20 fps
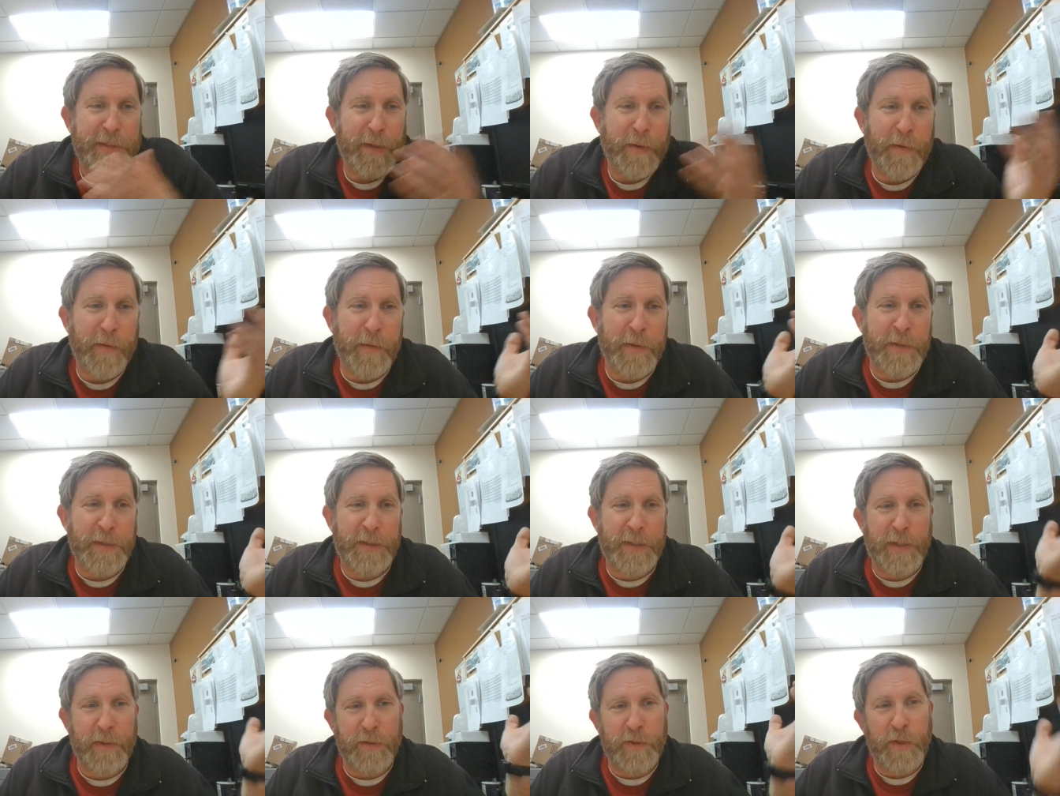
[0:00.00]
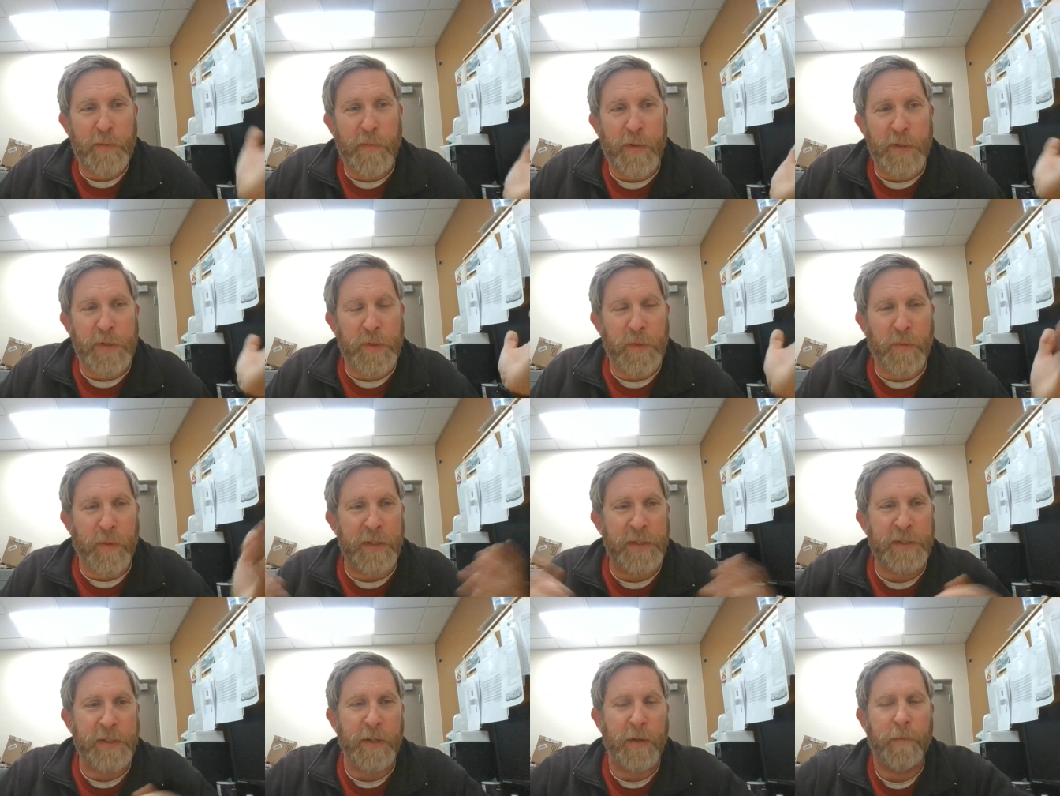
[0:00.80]
So it was kill two birds with
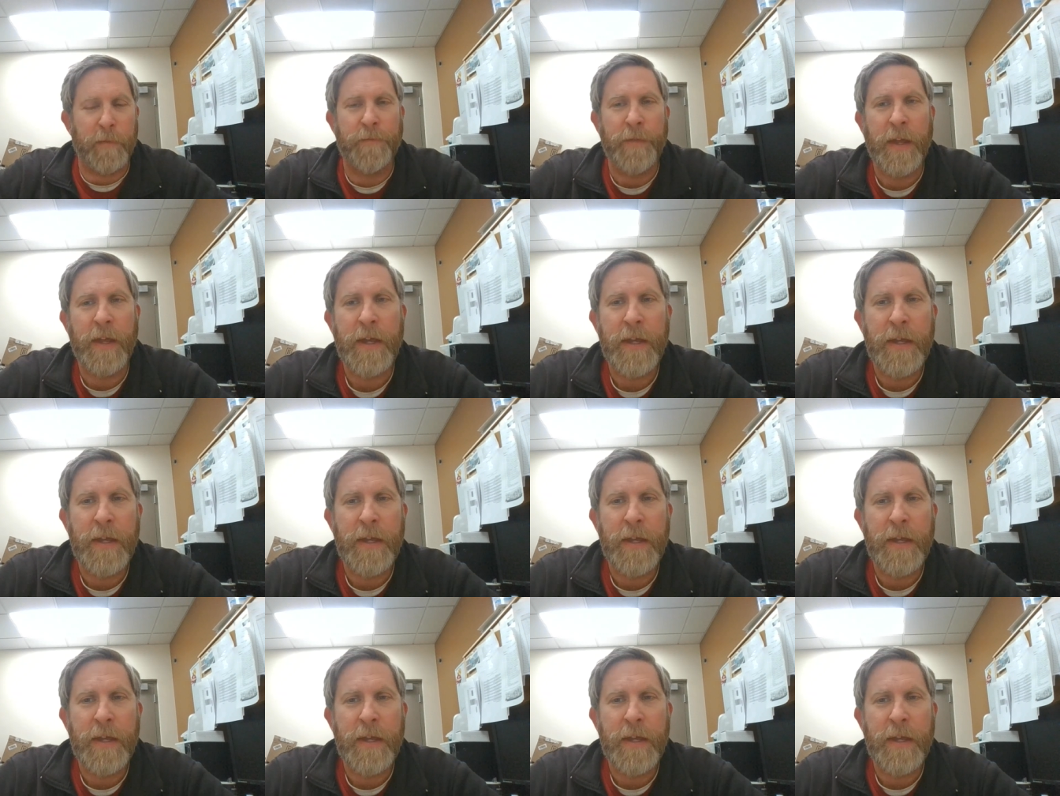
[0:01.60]
one stone.